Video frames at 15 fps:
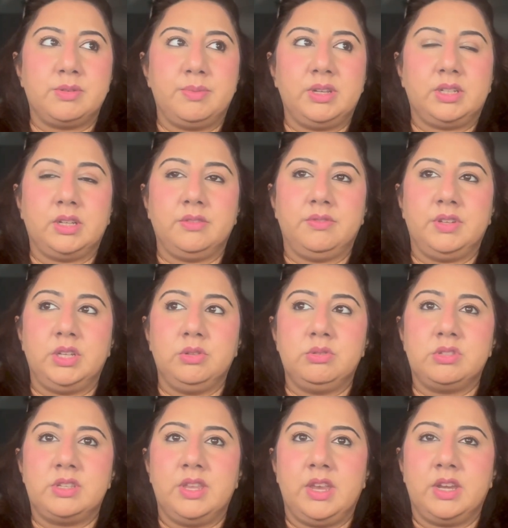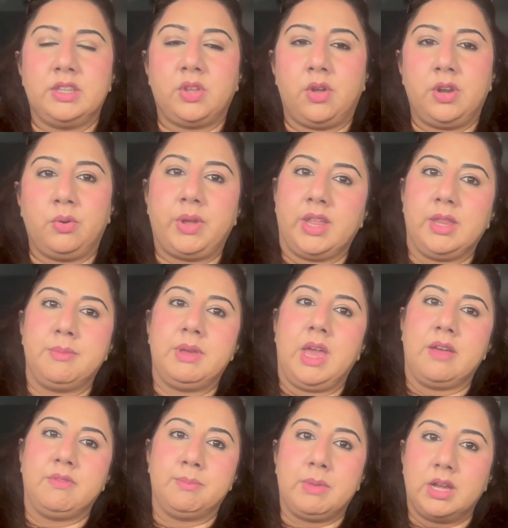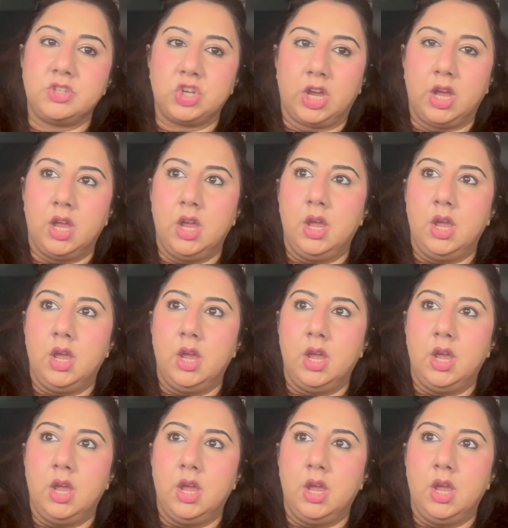bit confused, and then I thought, okay, let me have a matcha.